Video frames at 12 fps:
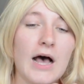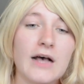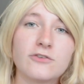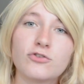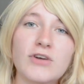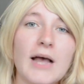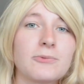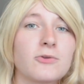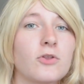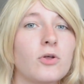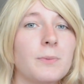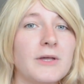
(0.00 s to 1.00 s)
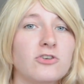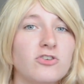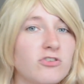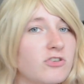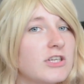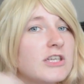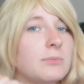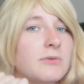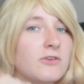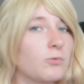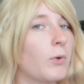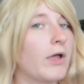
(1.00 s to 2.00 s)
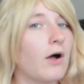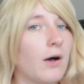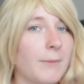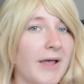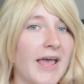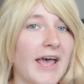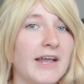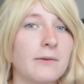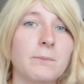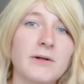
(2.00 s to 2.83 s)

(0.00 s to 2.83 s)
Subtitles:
straps a little bit just to keep this wig on my head,